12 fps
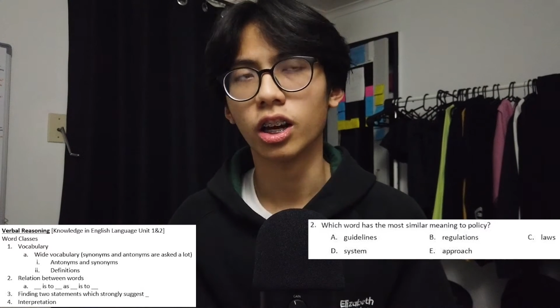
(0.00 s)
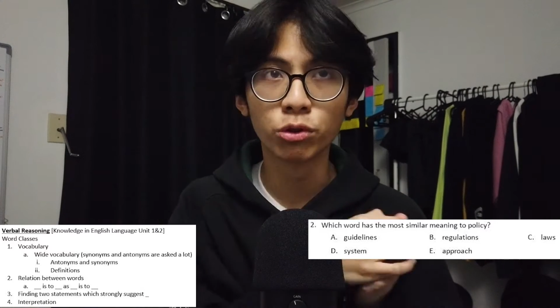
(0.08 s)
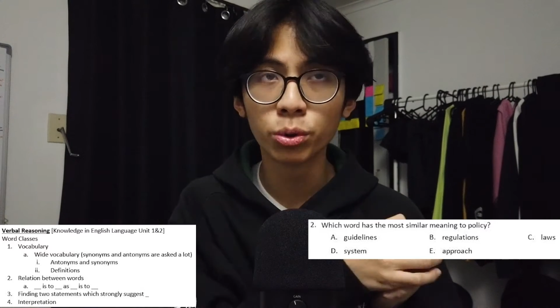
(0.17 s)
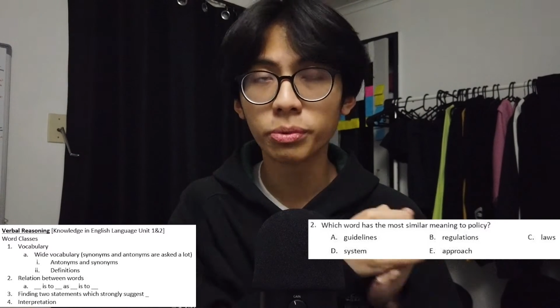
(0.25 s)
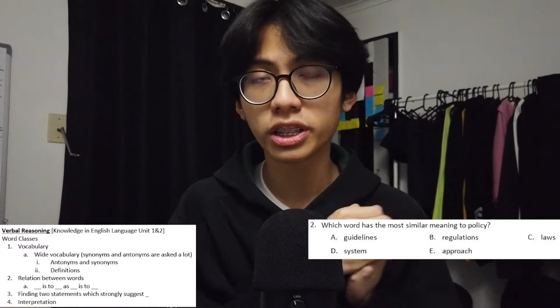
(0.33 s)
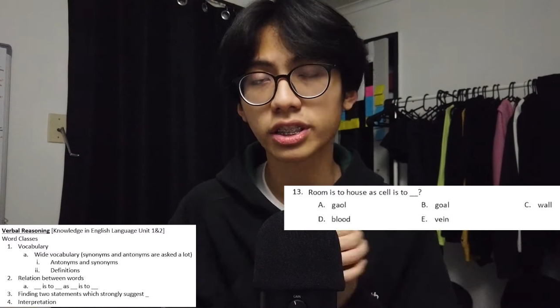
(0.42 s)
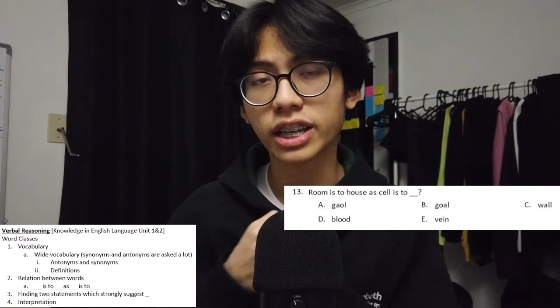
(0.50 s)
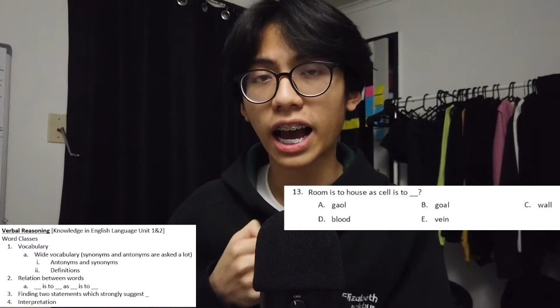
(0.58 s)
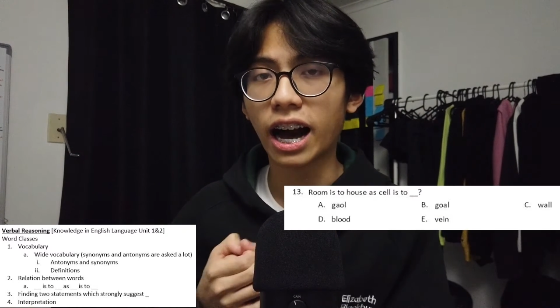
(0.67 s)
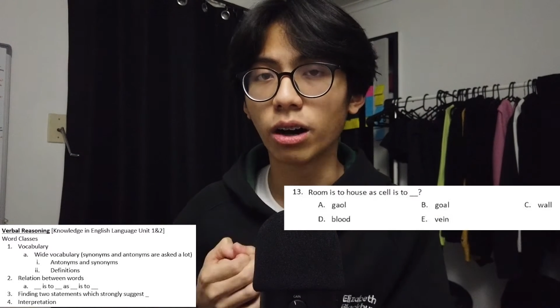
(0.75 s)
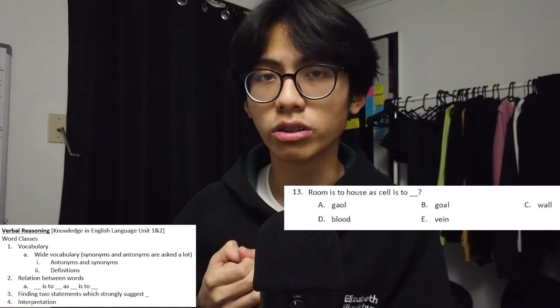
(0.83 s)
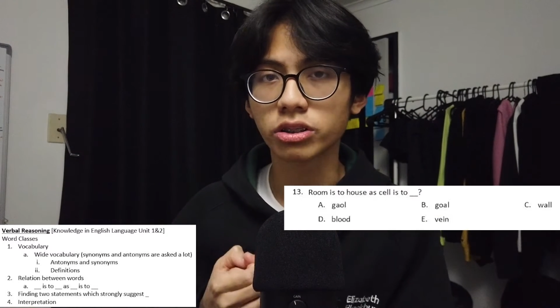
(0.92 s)
room is to
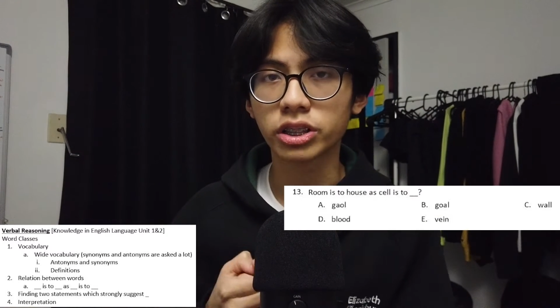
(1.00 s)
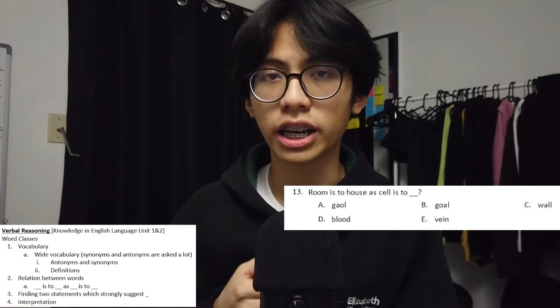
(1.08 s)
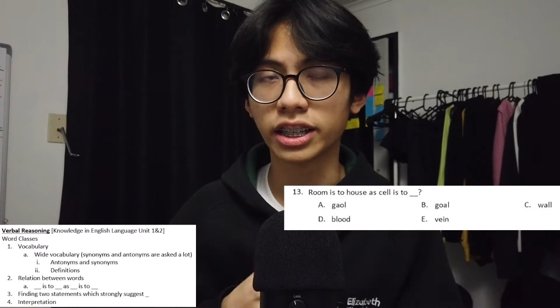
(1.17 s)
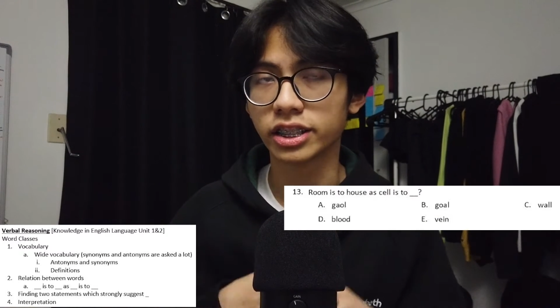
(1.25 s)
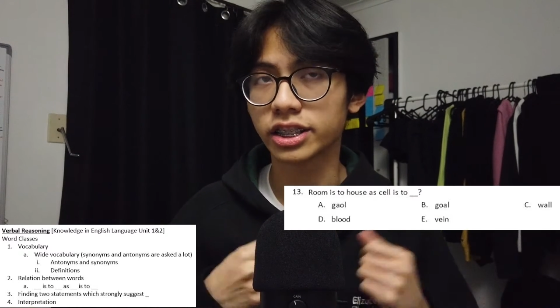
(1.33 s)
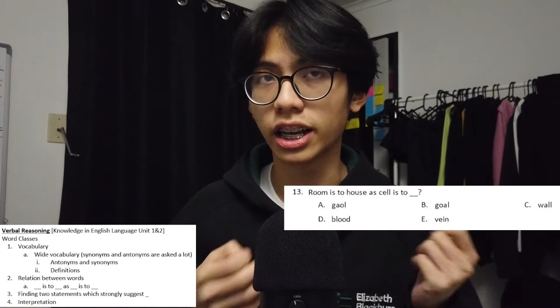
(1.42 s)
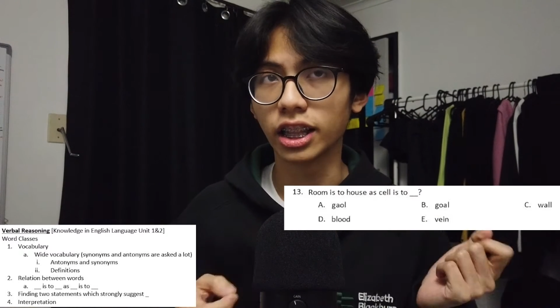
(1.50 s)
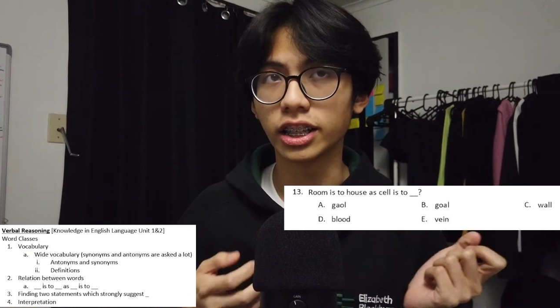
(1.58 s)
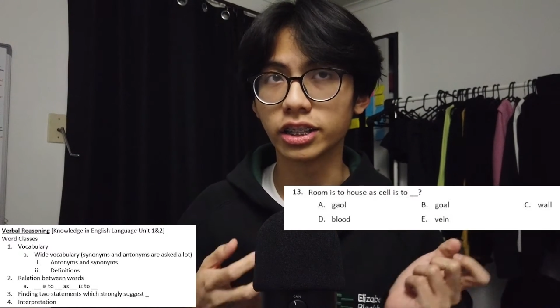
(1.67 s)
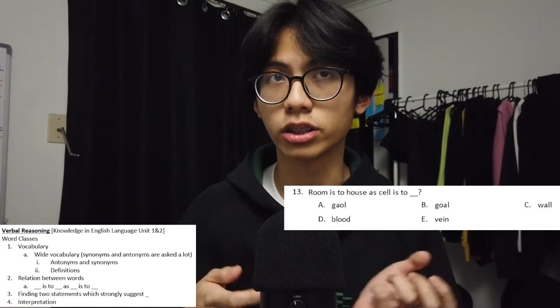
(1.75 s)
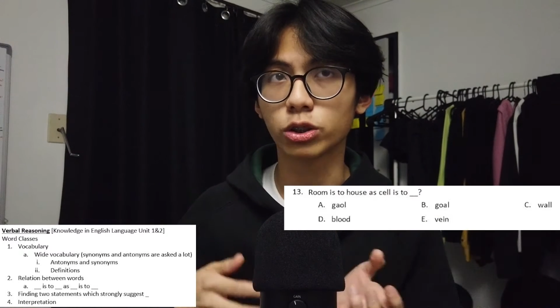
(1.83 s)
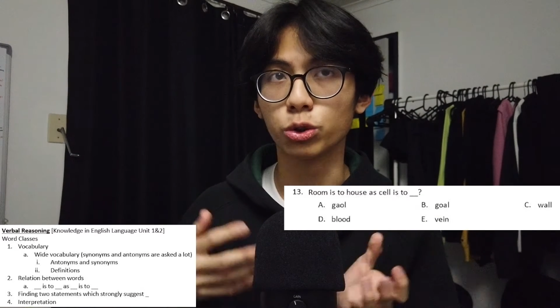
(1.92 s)
house as cell
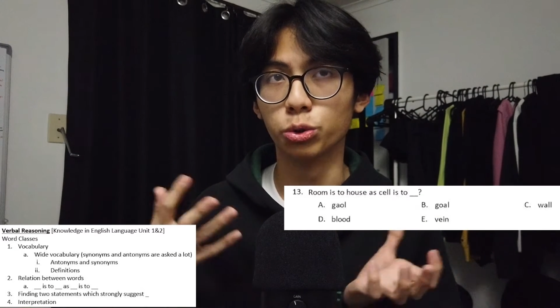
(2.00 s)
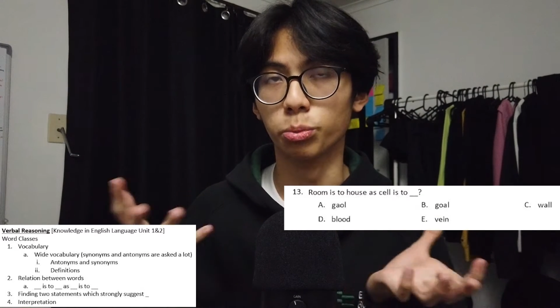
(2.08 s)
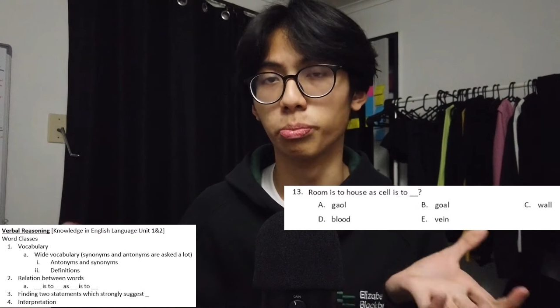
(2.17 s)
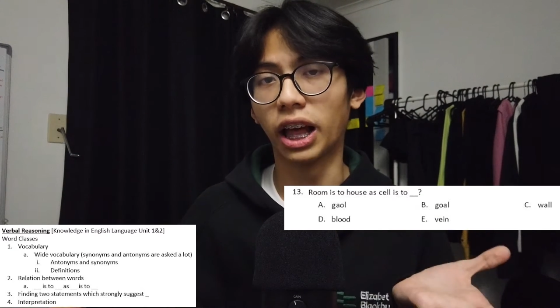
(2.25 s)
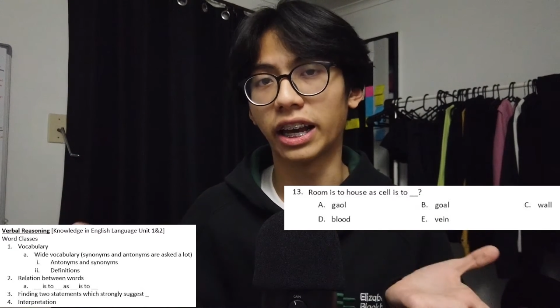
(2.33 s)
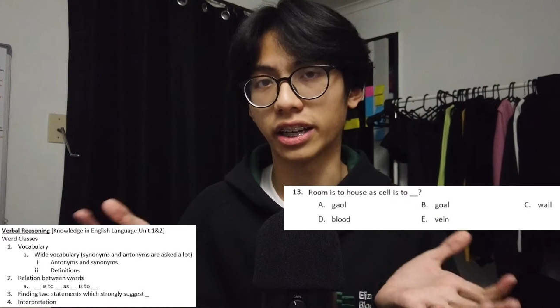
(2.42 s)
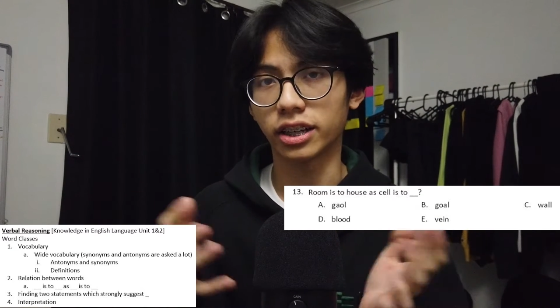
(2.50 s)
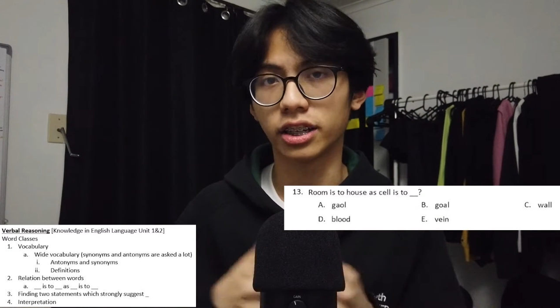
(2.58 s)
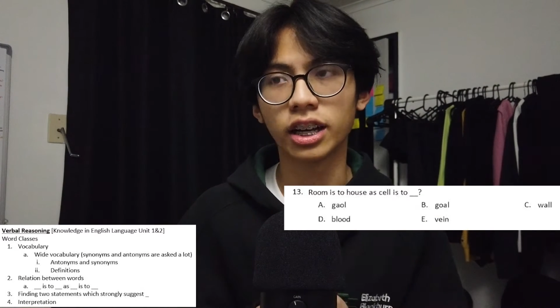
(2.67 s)
is to blank